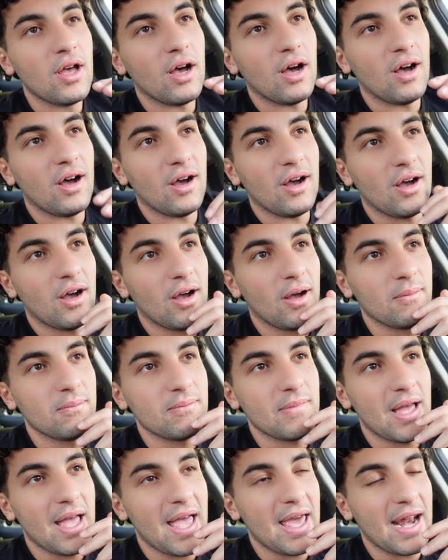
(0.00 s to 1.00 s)
and
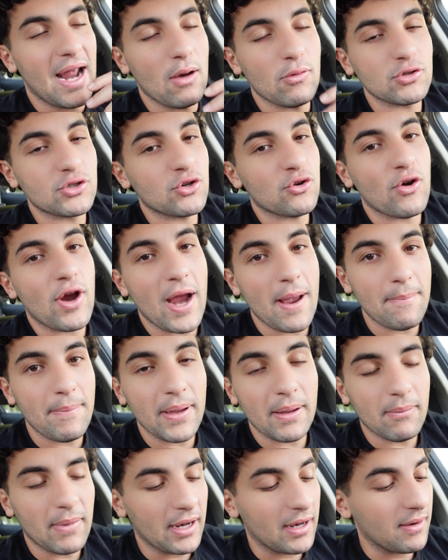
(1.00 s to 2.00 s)
I was
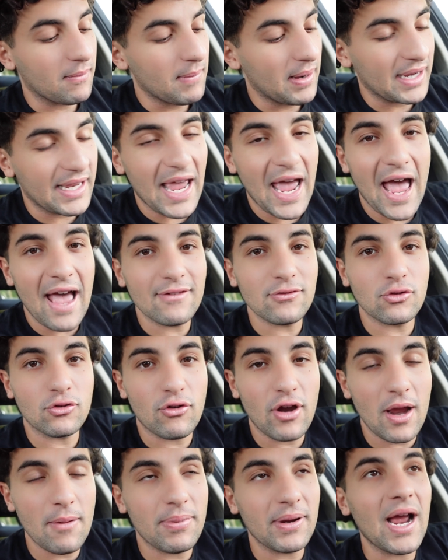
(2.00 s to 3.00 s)
cramping. My calves were
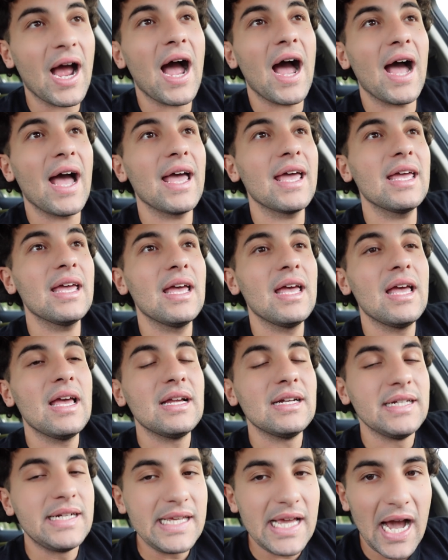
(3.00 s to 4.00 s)
cramping. I
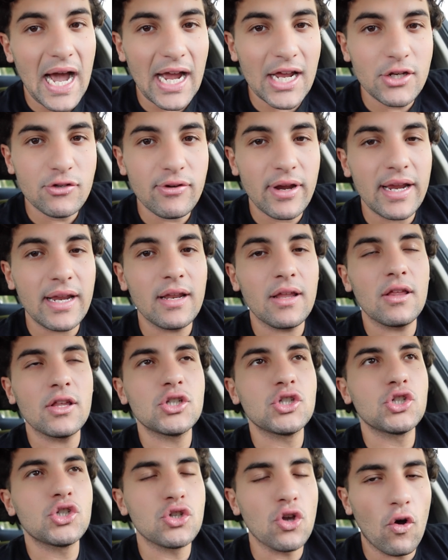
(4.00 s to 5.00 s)
dehydrate
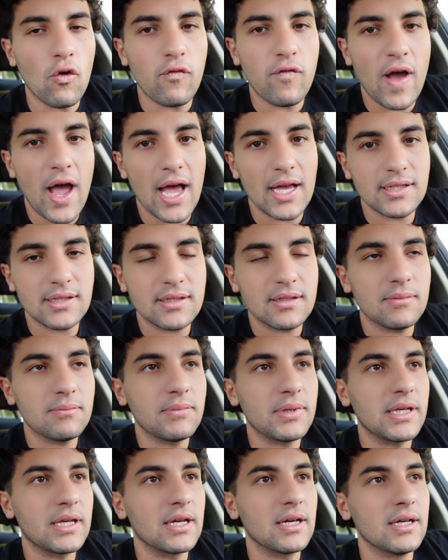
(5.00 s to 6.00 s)
so fast
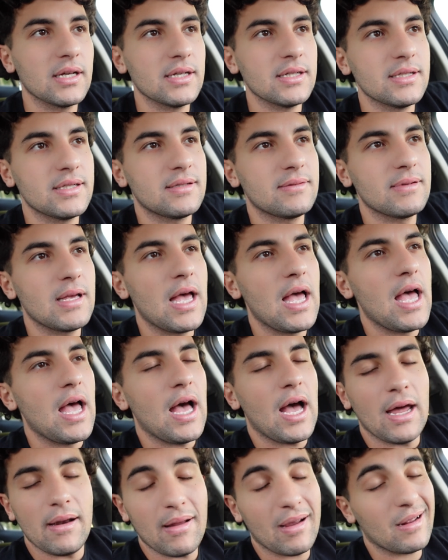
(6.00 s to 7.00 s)
because,
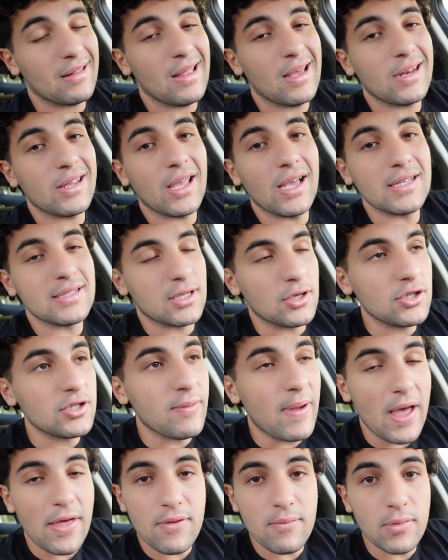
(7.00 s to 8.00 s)
I'm not gonna lie to you guys, I use the
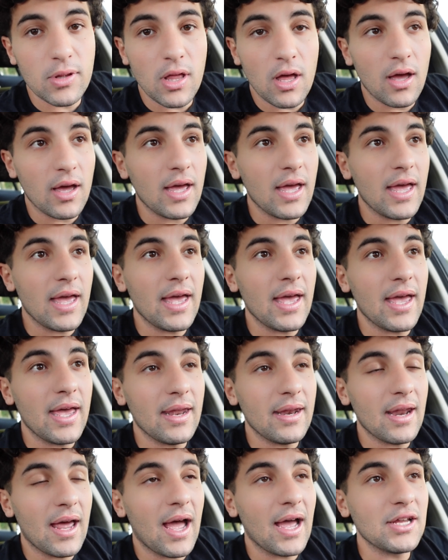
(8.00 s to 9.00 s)
bathroom a lot,
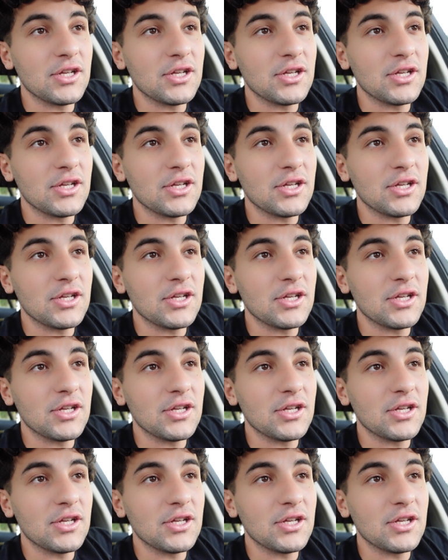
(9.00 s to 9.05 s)
and